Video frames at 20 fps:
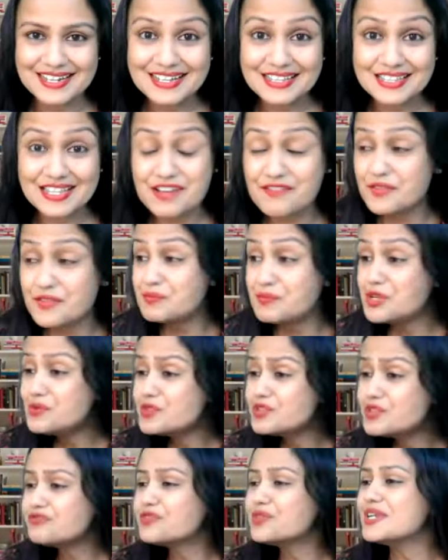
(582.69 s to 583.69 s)
There were
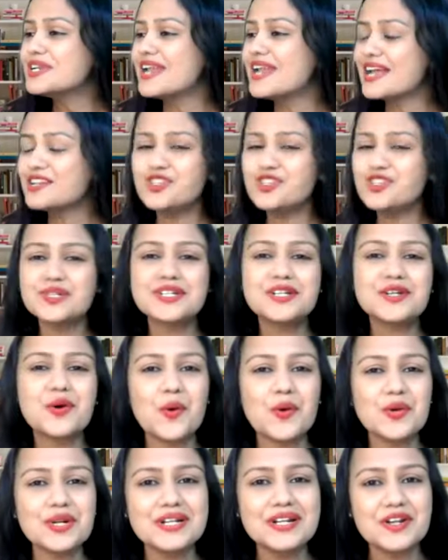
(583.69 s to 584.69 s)
beautiful natural
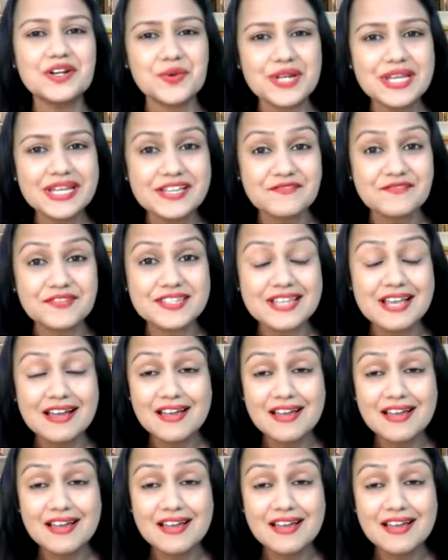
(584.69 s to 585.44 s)
coral reefs.